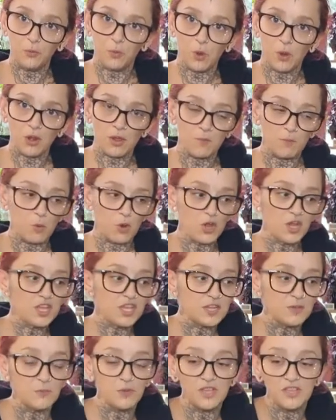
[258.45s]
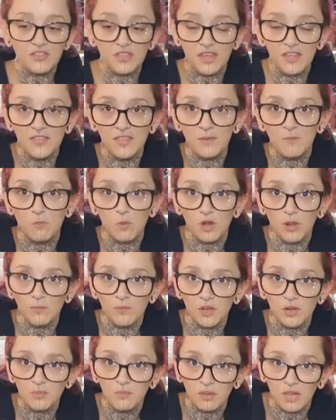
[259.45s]
what I'm working with and then what
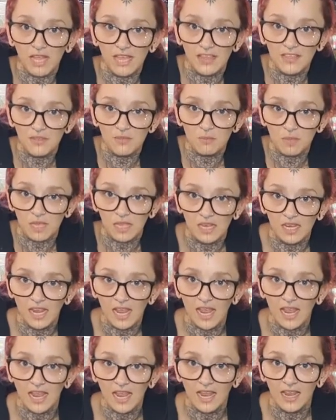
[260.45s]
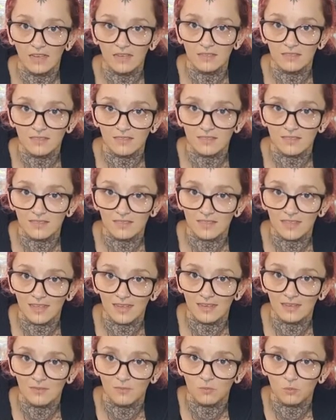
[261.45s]
I'm going to plant them in and
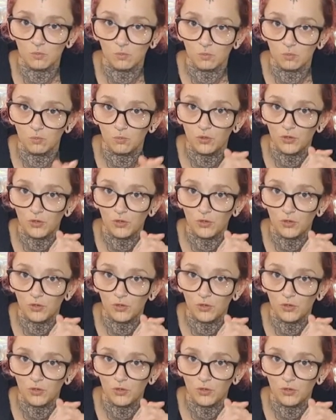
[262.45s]
then